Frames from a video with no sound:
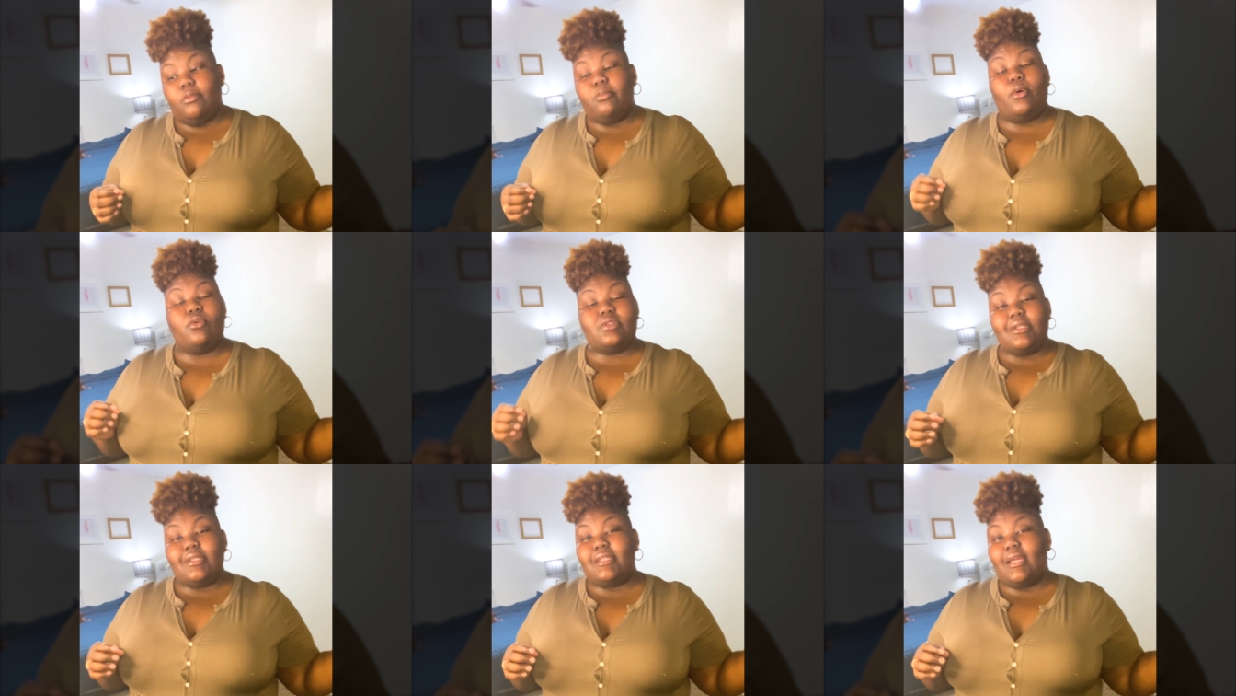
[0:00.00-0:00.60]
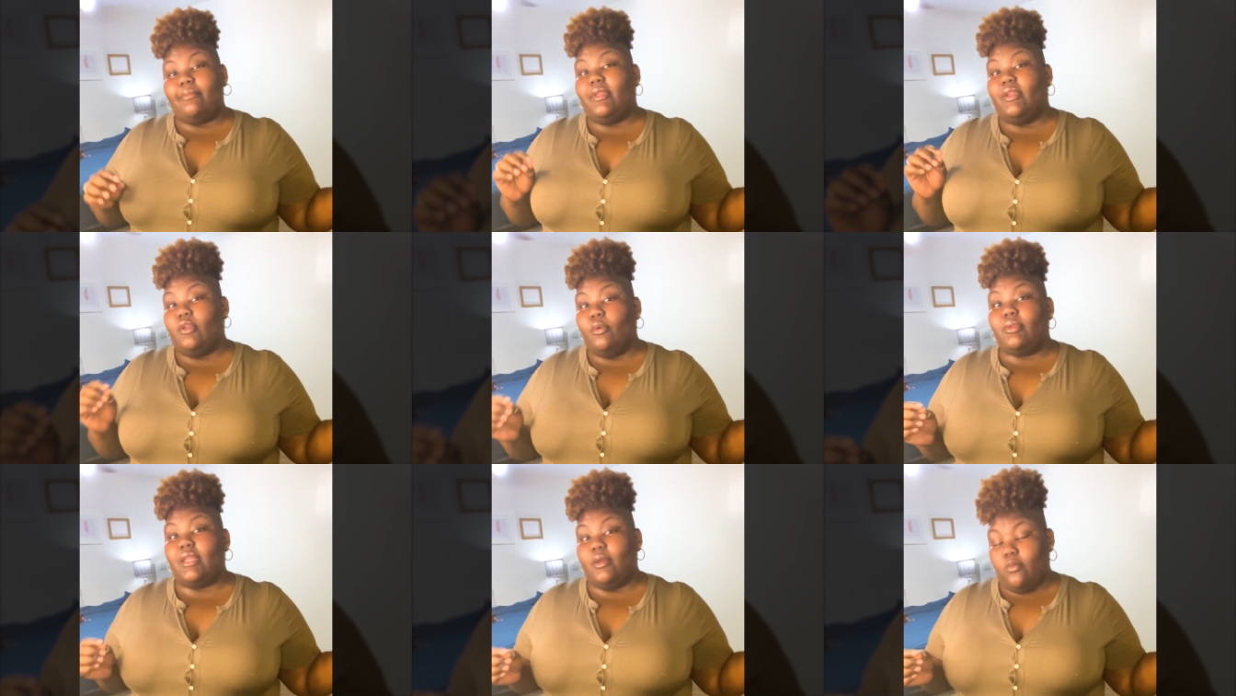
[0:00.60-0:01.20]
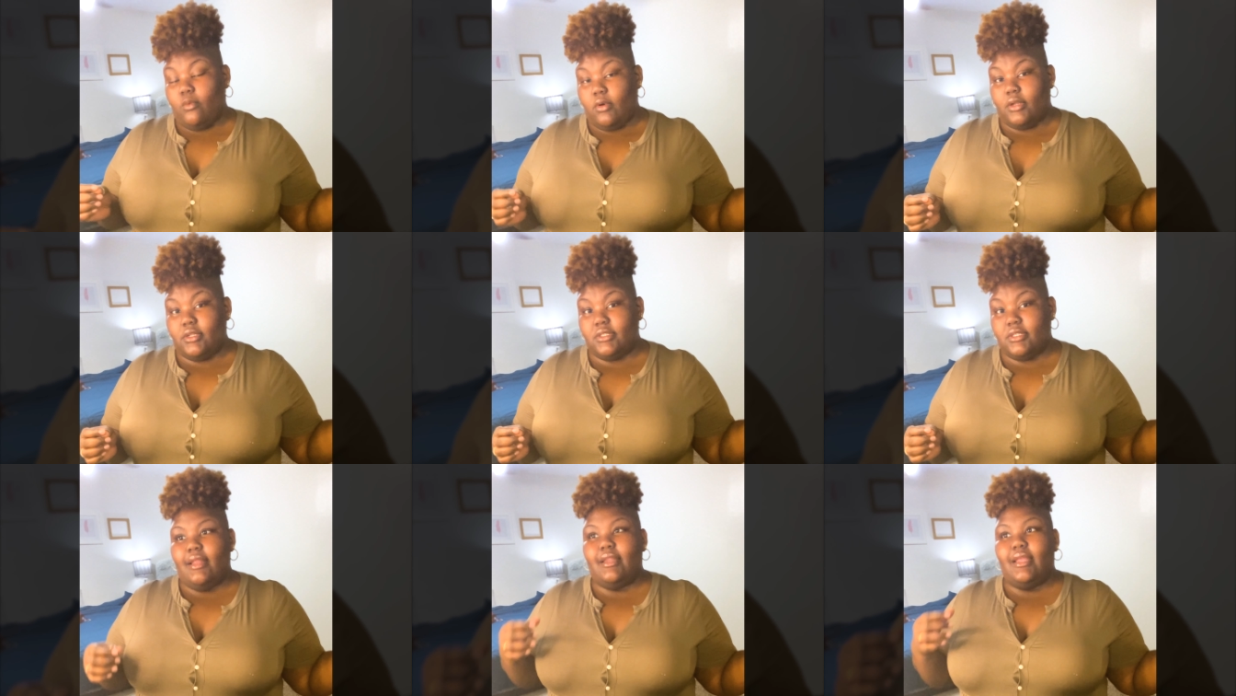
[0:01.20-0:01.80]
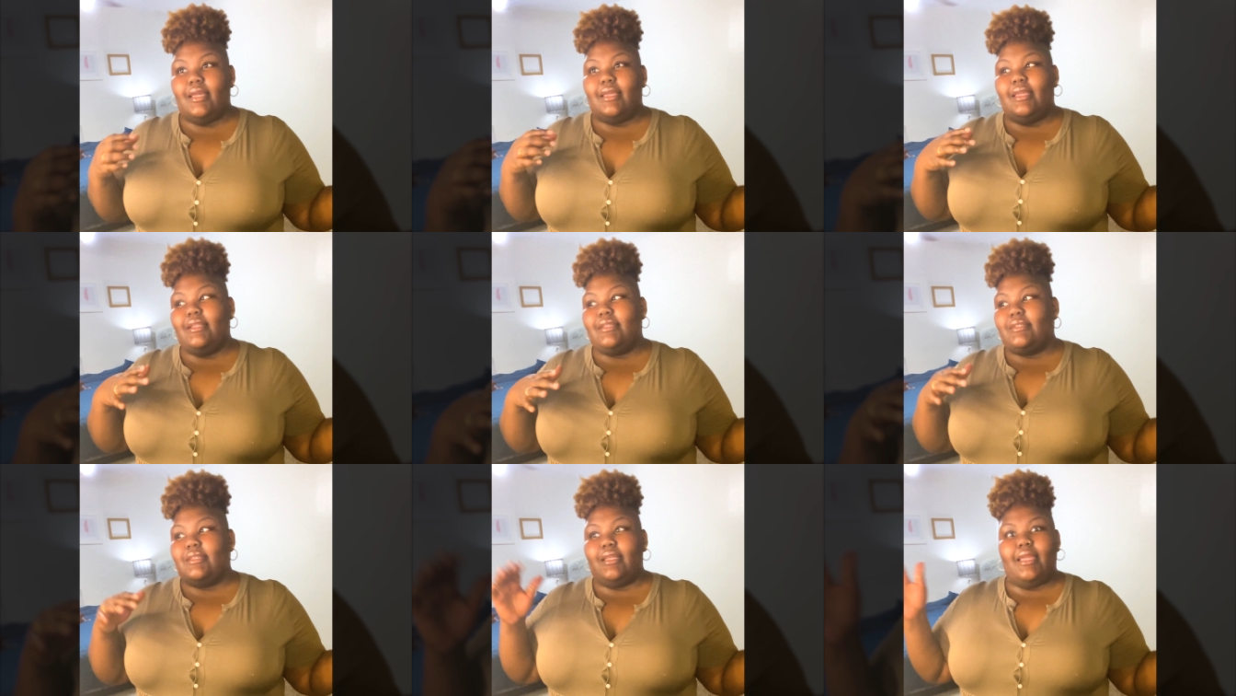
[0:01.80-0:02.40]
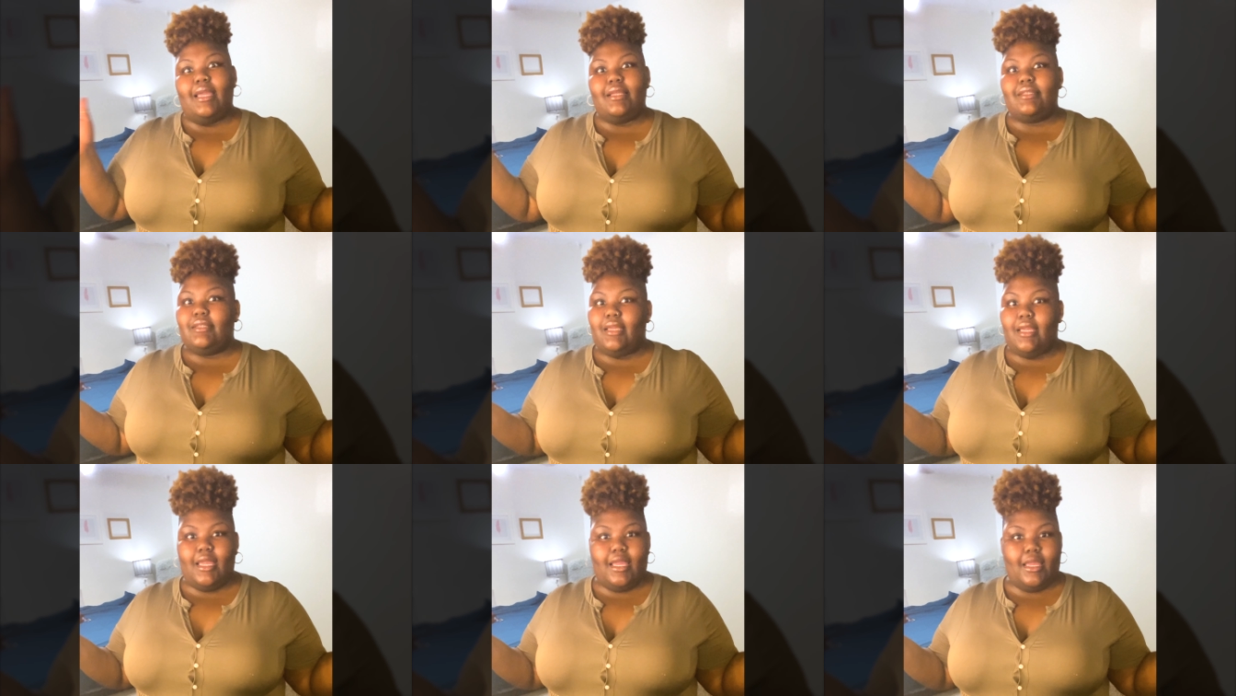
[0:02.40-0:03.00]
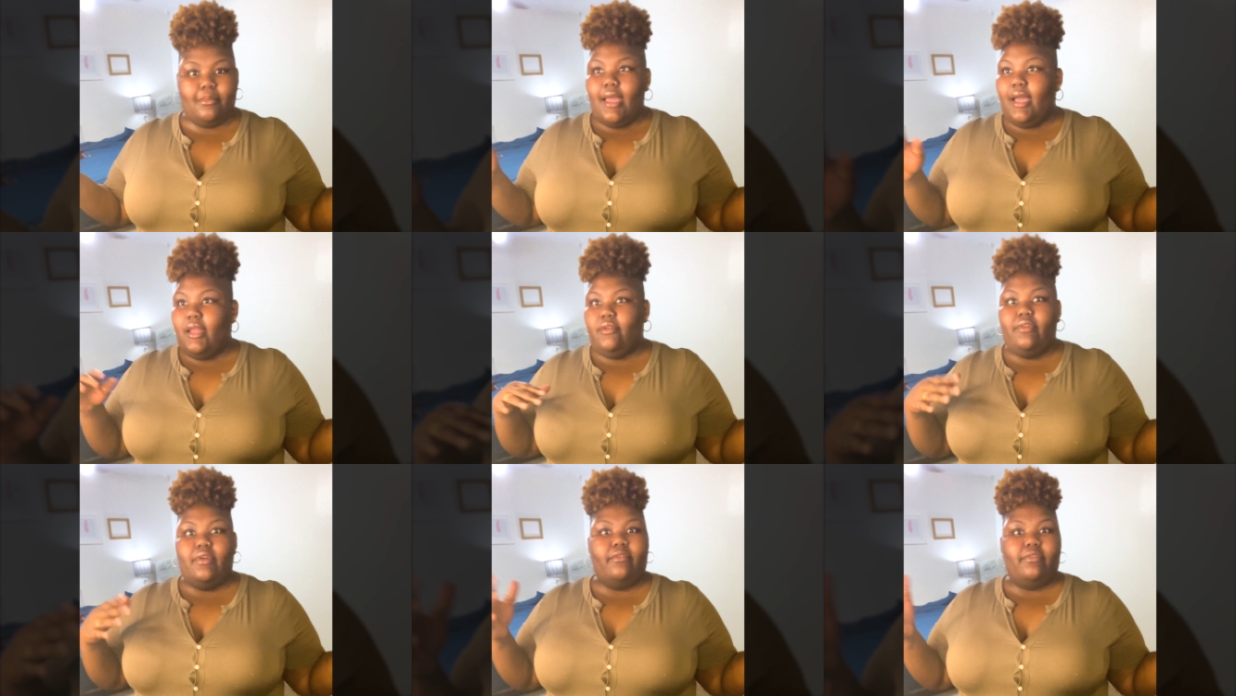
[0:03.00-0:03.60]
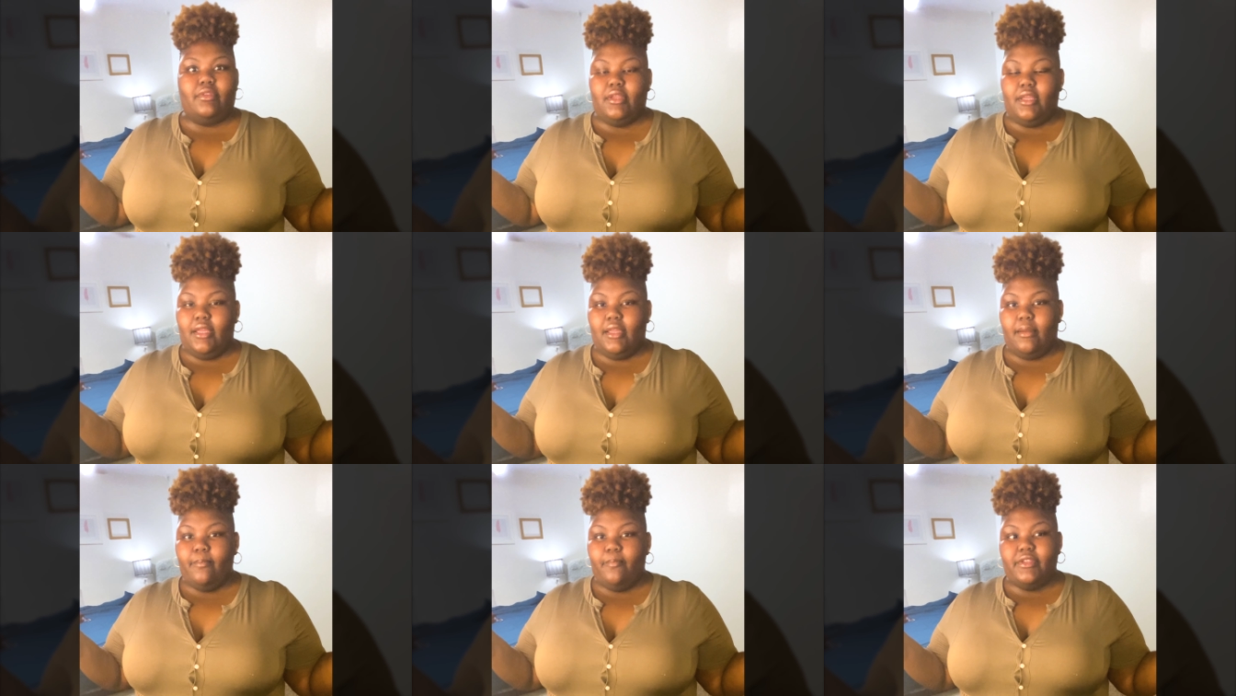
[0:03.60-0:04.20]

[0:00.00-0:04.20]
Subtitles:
Most of the time they know what they want, and that gets the guessing game out of everything.